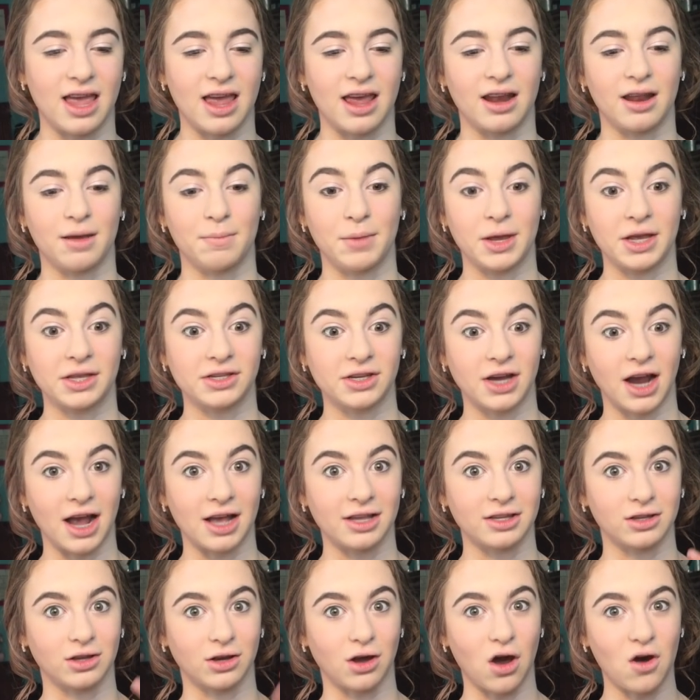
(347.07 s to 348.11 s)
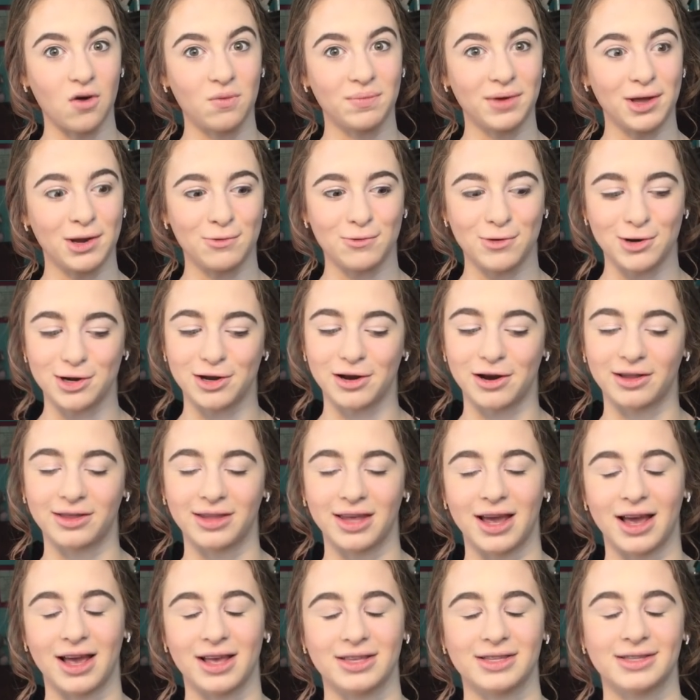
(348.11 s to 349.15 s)
and it makes your eyes look open when you're on
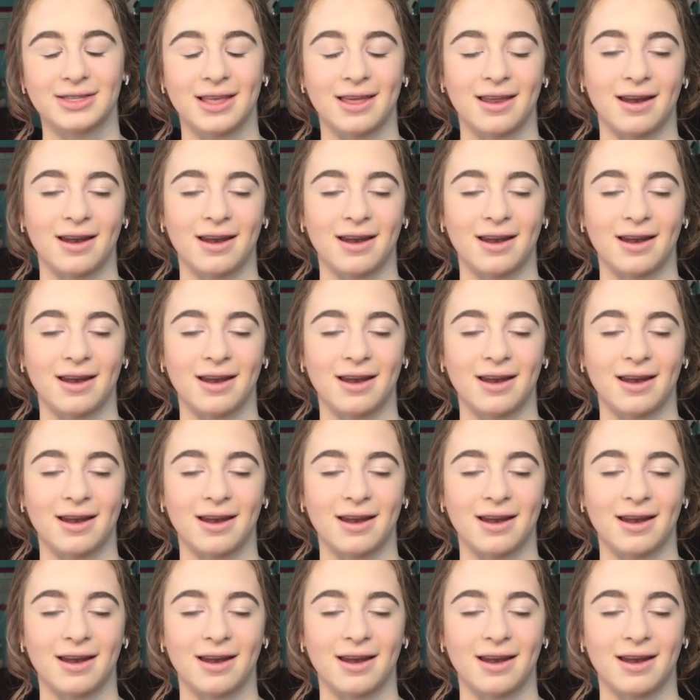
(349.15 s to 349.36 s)
the ice,